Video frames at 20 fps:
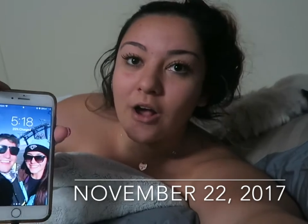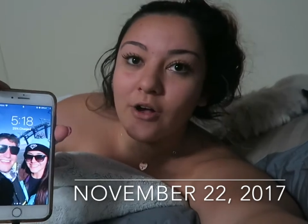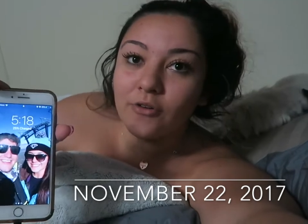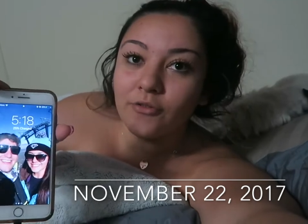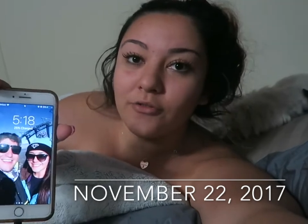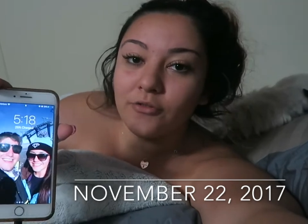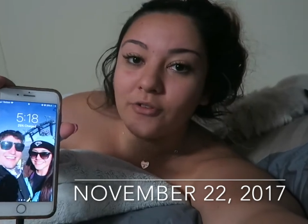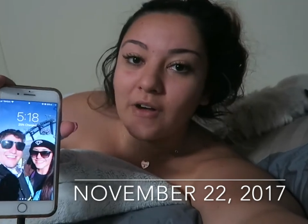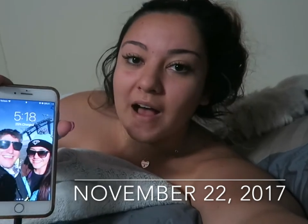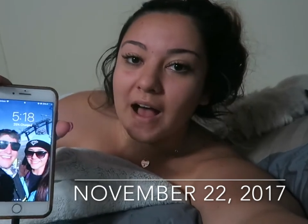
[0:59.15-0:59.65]

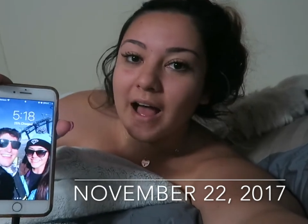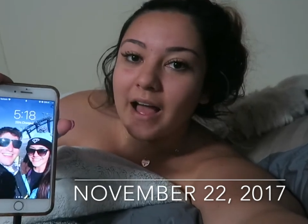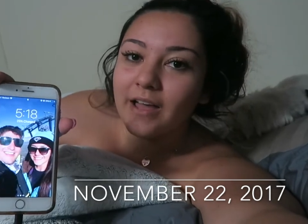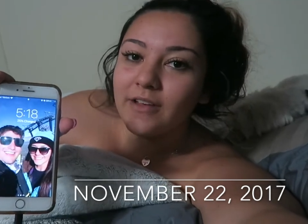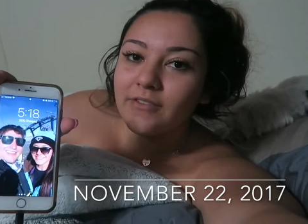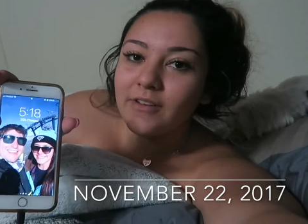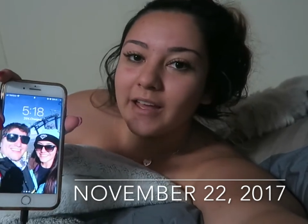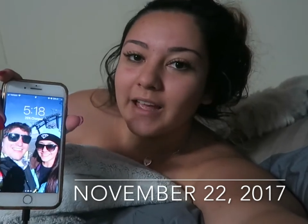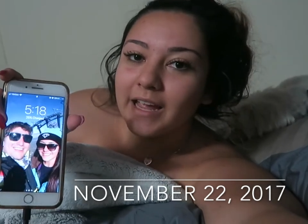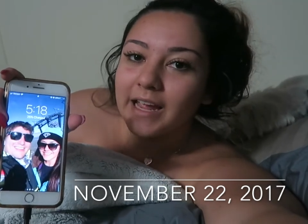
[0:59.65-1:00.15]

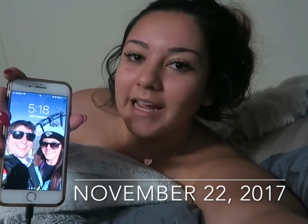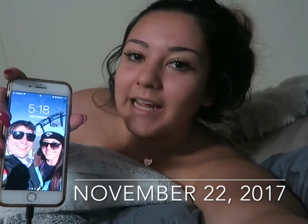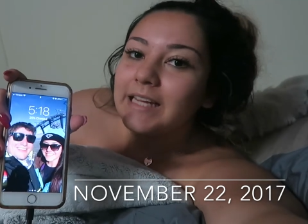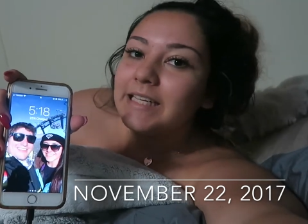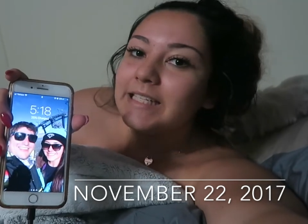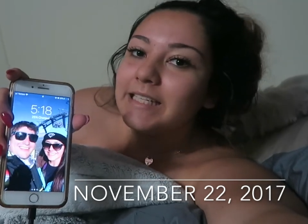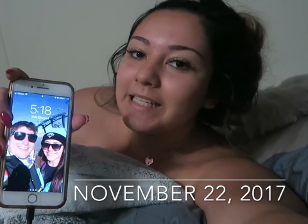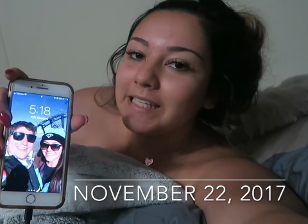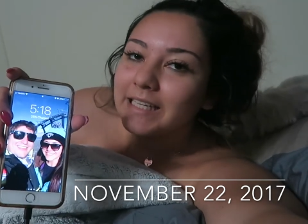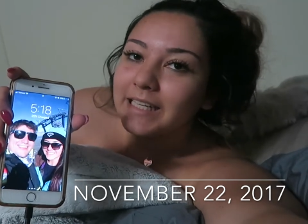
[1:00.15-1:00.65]

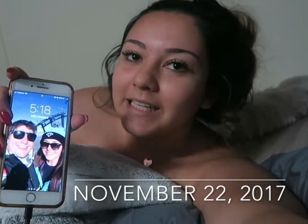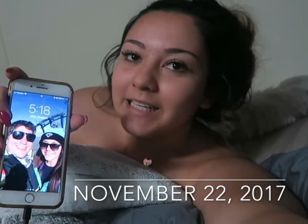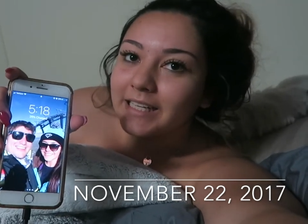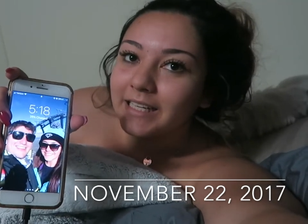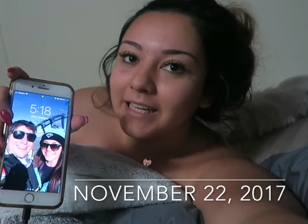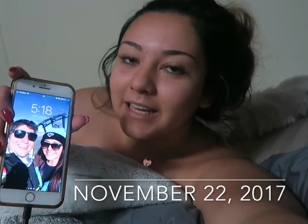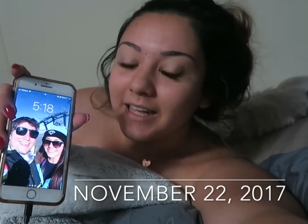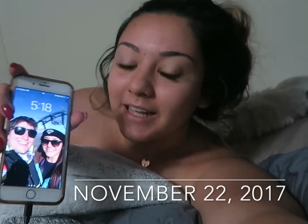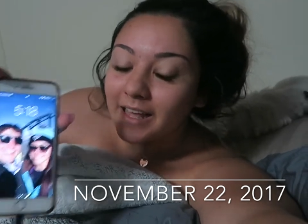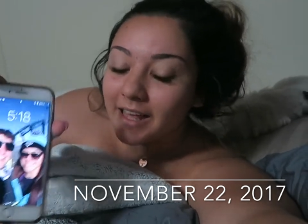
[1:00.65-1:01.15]

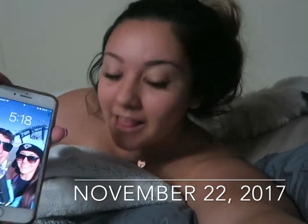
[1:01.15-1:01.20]
5.18